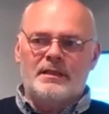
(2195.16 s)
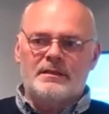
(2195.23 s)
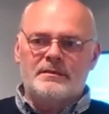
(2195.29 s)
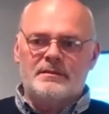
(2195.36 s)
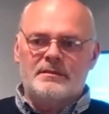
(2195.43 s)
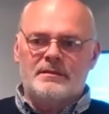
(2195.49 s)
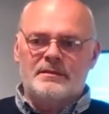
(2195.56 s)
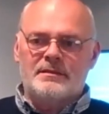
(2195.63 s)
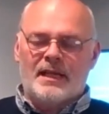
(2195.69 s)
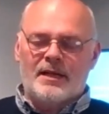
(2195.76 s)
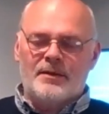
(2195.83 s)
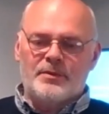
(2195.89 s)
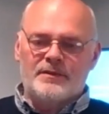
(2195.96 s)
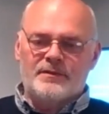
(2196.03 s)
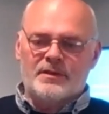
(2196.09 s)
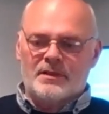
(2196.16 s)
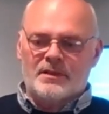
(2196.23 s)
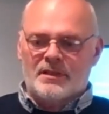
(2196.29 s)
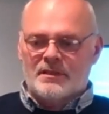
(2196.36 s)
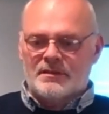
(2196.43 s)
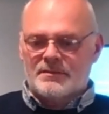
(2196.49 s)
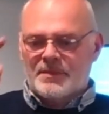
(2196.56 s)
and now we've got
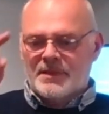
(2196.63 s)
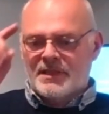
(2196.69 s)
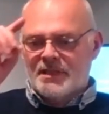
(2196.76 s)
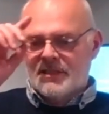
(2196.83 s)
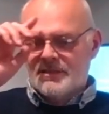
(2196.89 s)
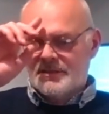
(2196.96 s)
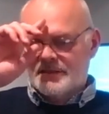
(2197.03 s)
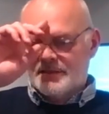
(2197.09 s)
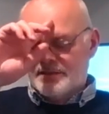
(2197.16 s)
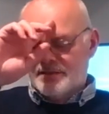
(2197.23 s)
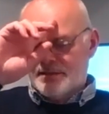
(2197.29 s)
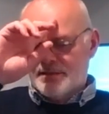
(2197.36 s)
a because